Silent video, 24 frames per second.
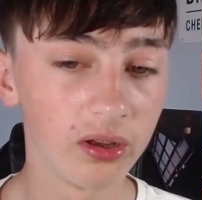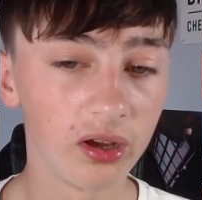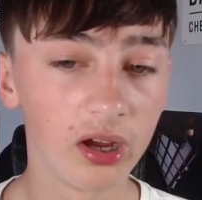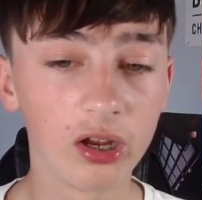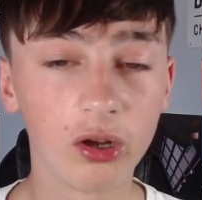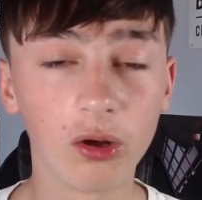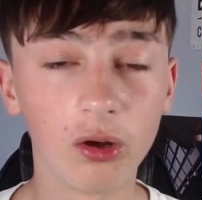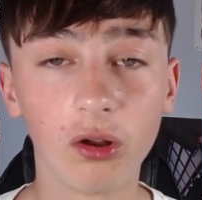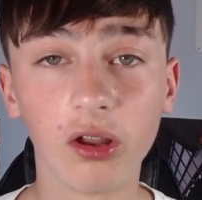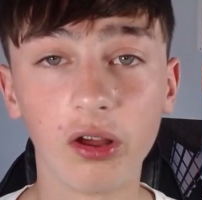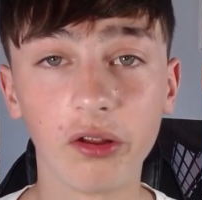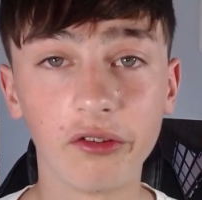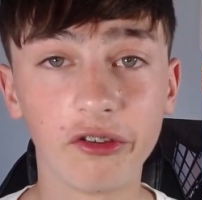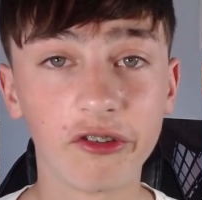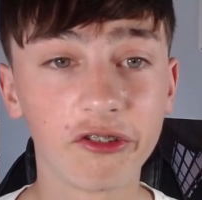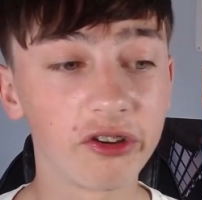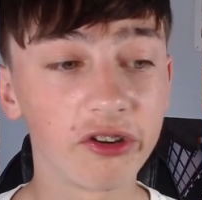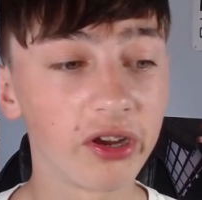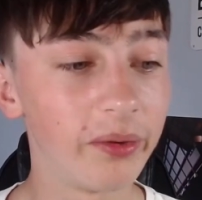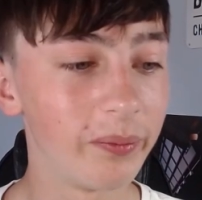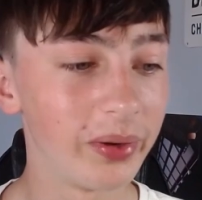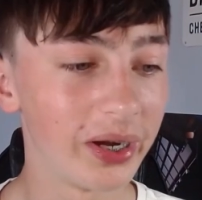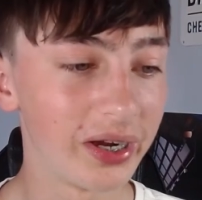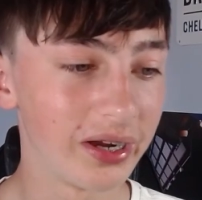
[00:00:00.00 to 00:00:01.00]
and got loaned
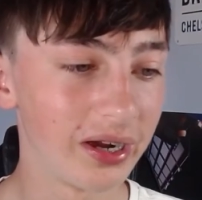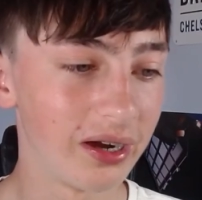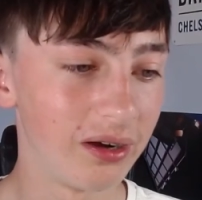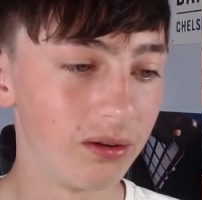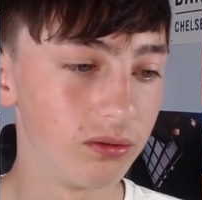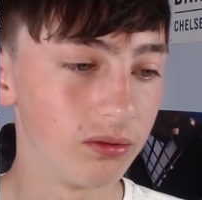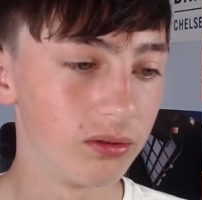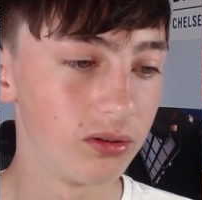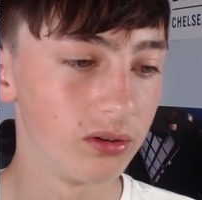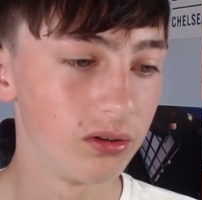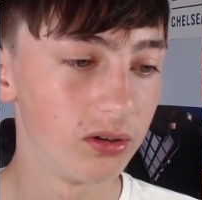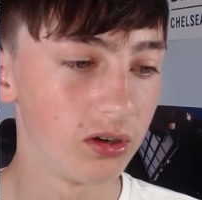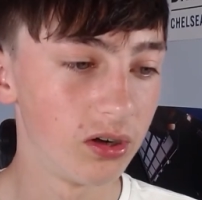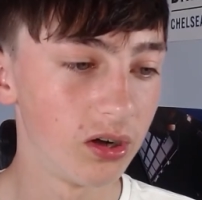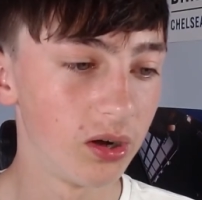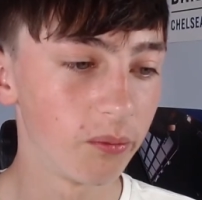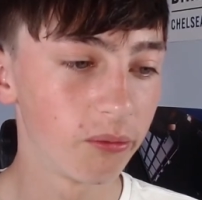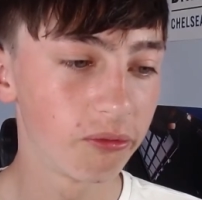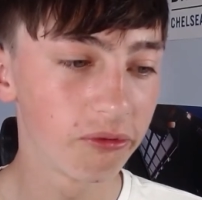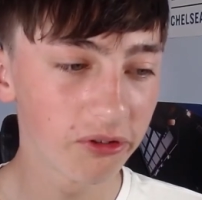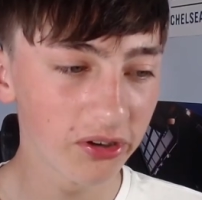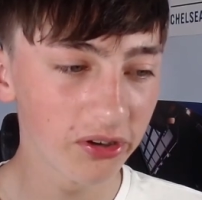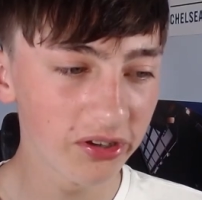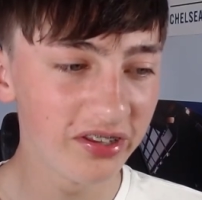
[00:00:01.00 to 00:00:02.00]
straight back out. I'm
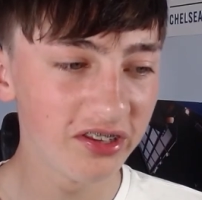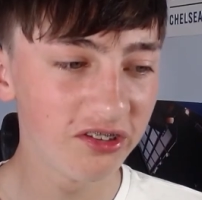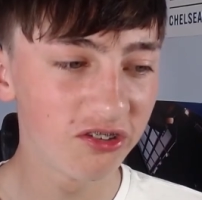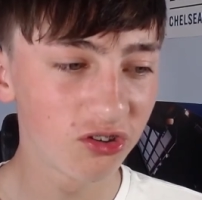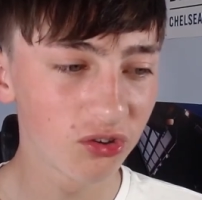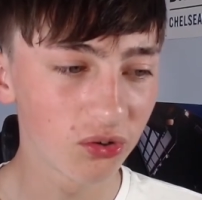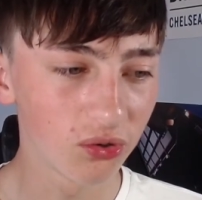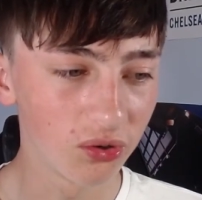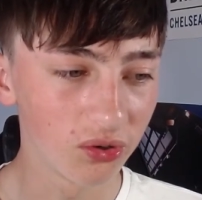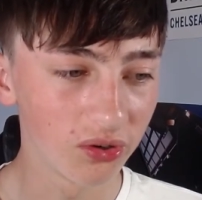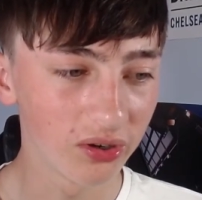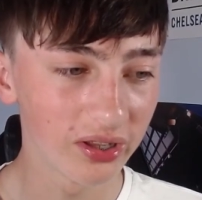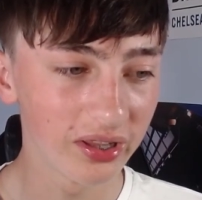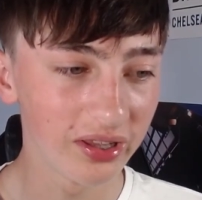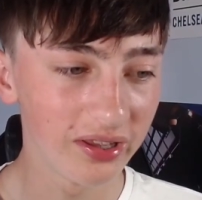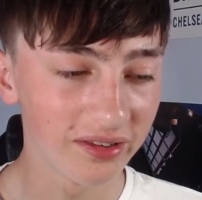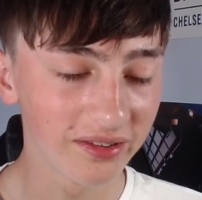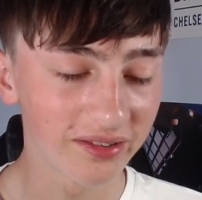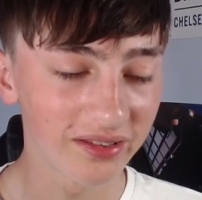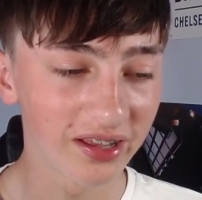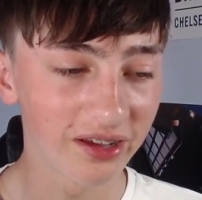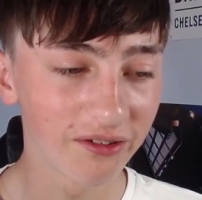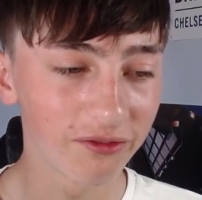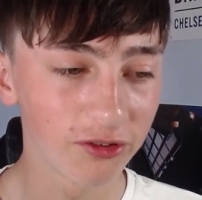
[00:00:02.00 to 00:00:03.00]
pretty sure
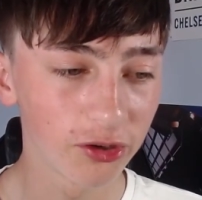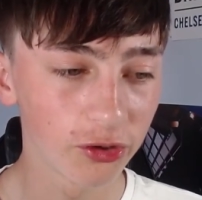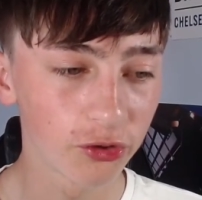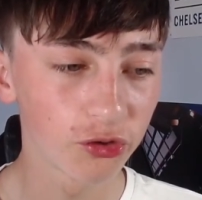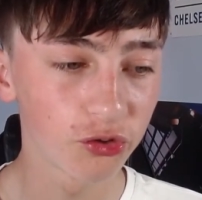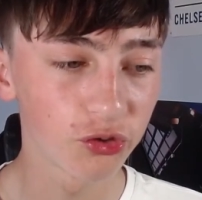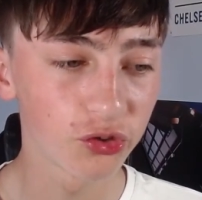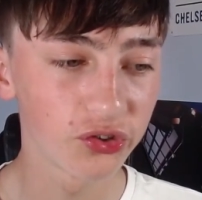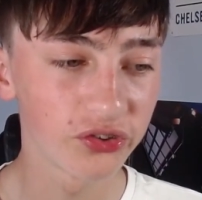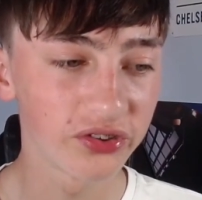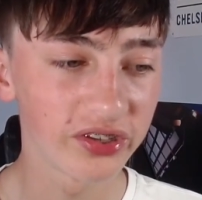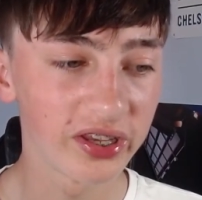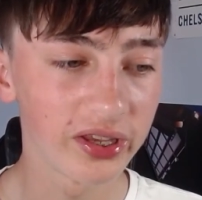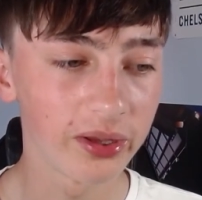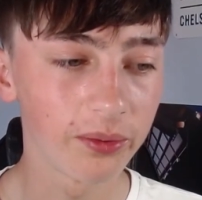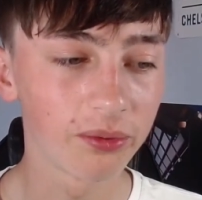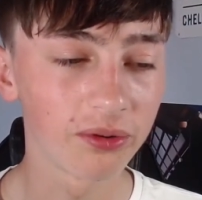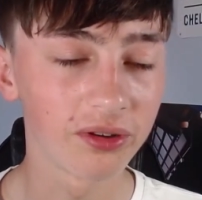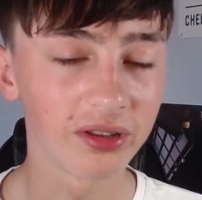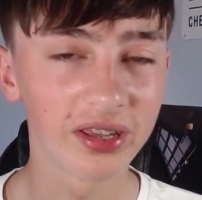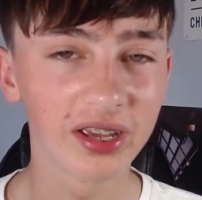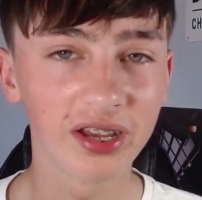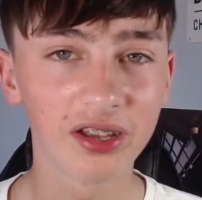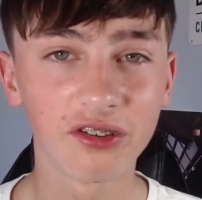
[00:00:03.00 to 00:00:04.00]
he's their first choice
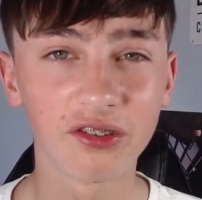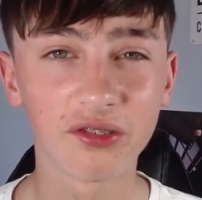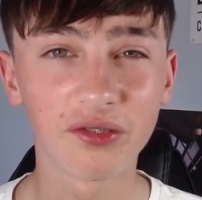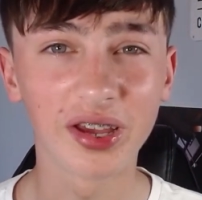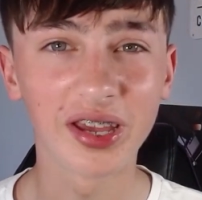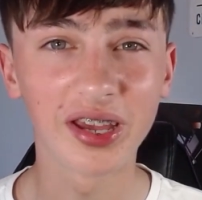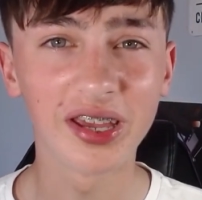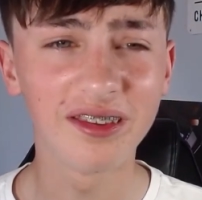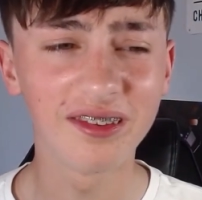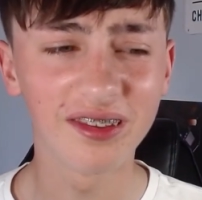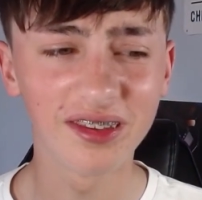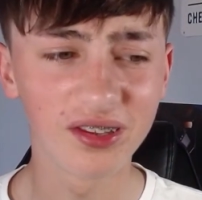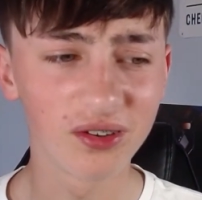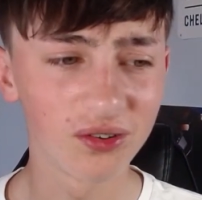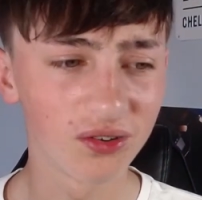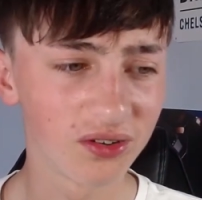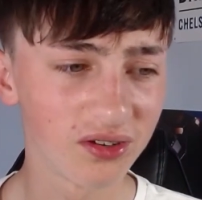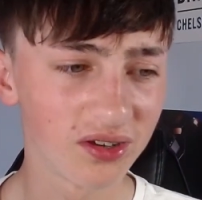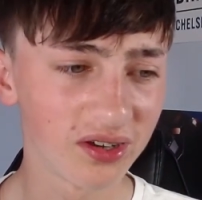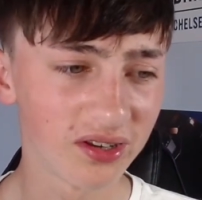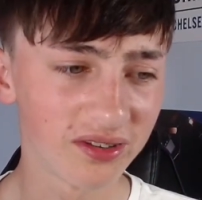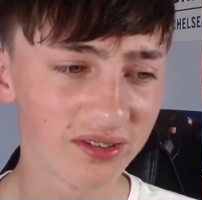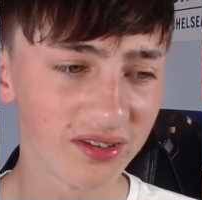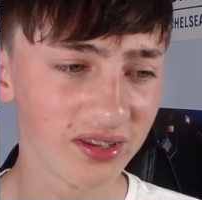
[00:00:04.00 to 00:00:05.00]
keeper at the age of 18 or
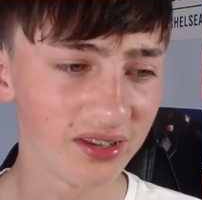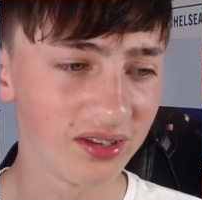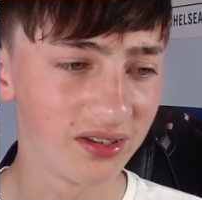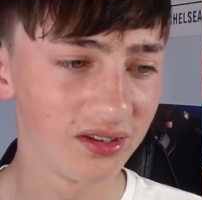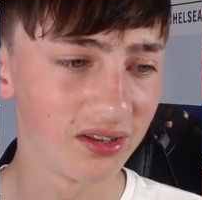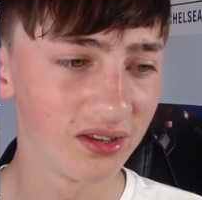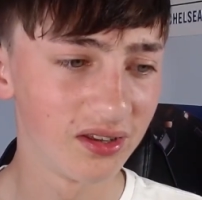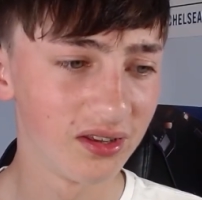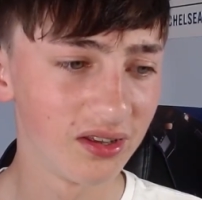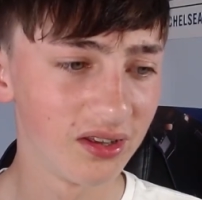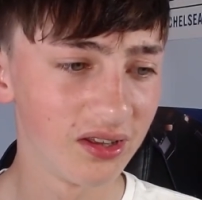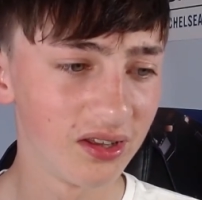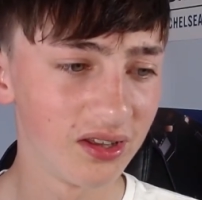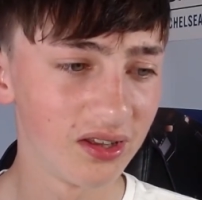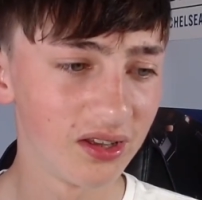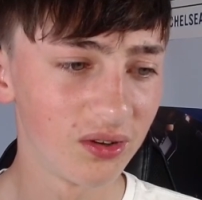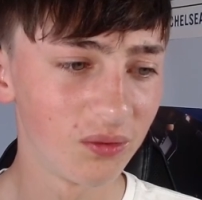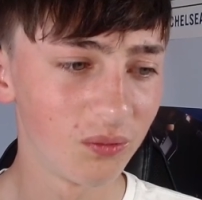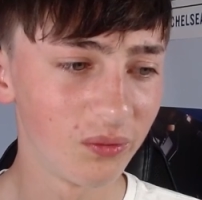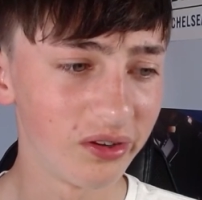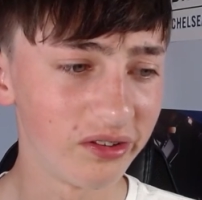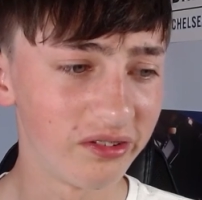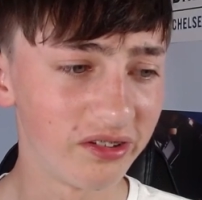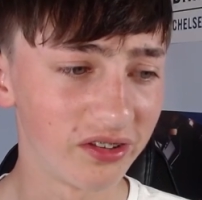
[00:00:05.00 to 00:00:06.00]
19,
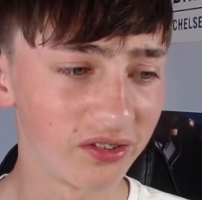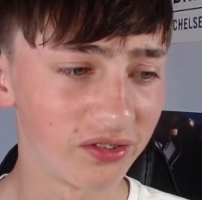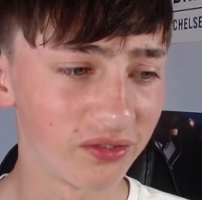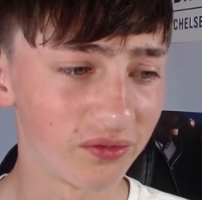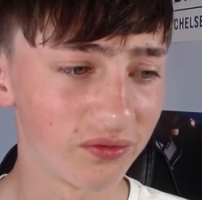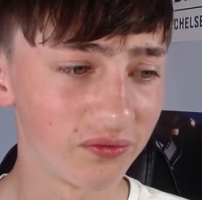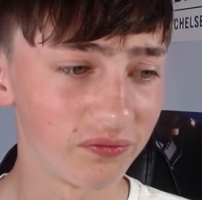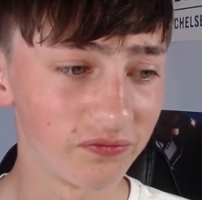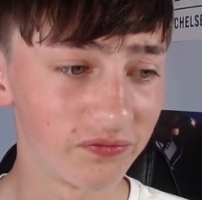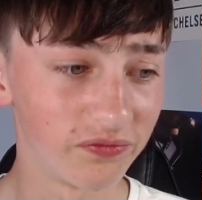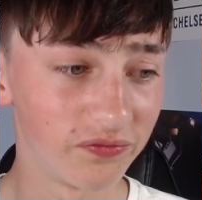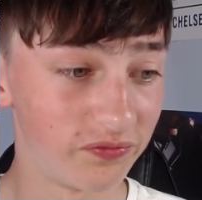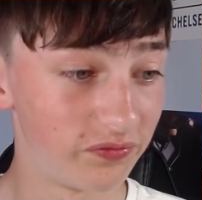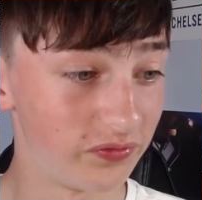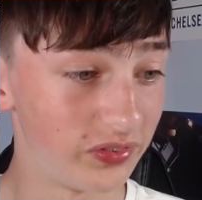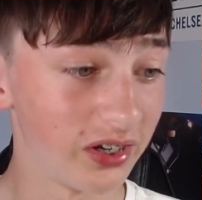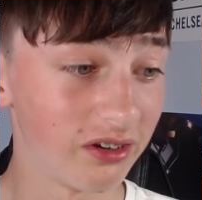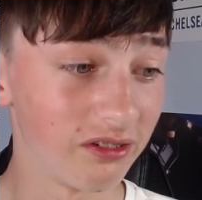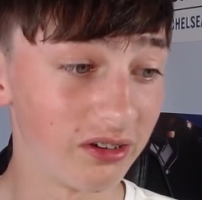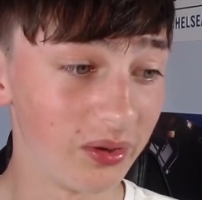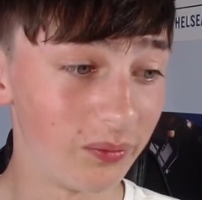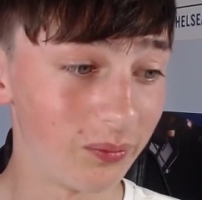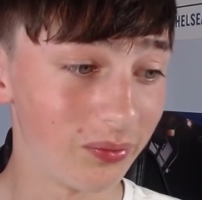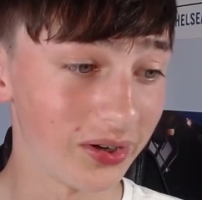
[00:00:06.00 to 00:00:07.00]
which is
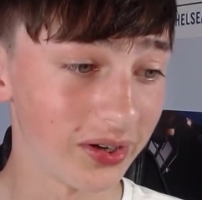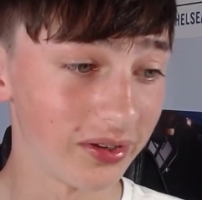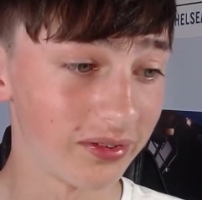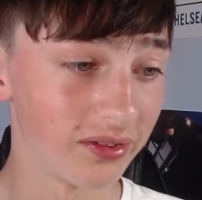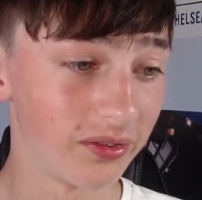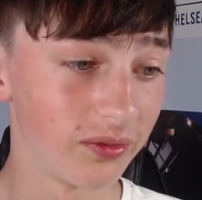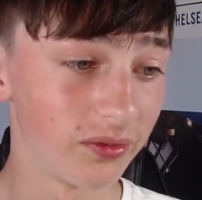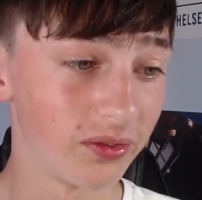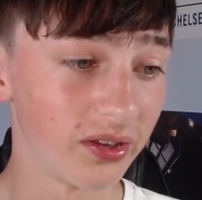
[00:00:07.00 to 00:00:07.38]
very impressive.